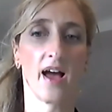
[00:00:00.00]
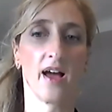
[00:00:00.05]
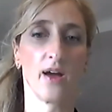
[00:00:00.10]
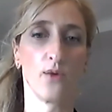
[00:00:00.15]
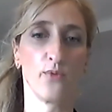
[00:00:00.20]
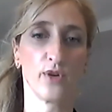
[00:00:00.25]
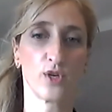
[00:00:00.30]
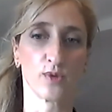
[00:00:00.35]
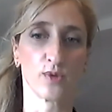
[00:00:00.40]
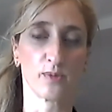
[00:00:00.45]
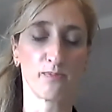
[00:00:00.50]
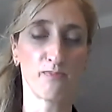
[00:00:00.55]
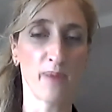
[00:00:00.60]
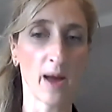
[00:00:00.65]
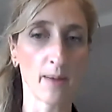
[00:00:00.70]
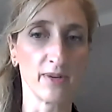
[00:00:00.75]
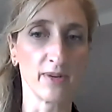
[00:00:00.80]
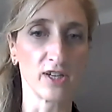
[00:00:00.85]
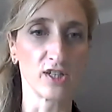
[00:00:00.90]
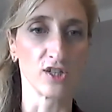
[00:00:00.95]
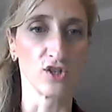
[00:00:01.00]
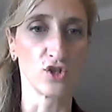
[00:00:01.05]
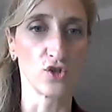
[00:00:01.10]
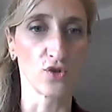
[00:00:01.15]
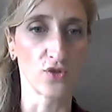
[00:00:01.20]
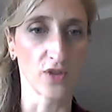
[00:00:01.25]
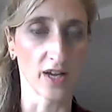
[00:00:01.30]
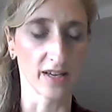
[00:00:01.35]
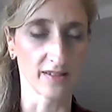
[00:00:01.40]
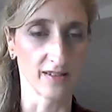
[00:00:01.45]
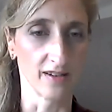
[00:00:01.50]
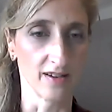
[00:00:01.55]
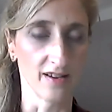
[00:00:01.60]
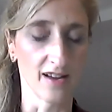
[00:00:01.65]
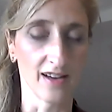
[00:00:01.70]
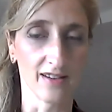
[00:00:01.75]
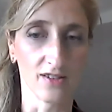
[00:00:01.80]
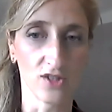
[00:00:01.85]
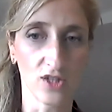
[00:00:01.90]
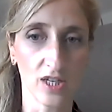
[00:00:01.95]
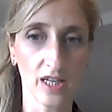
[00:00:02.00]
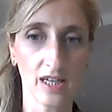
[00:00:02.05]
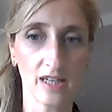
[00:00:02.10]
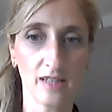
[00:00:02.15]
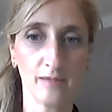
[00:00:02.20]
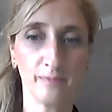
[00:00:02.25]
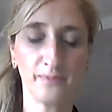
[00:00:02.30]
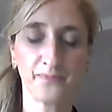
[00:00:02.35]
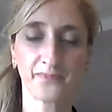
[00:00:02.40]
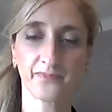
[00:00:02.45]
which was published in 2019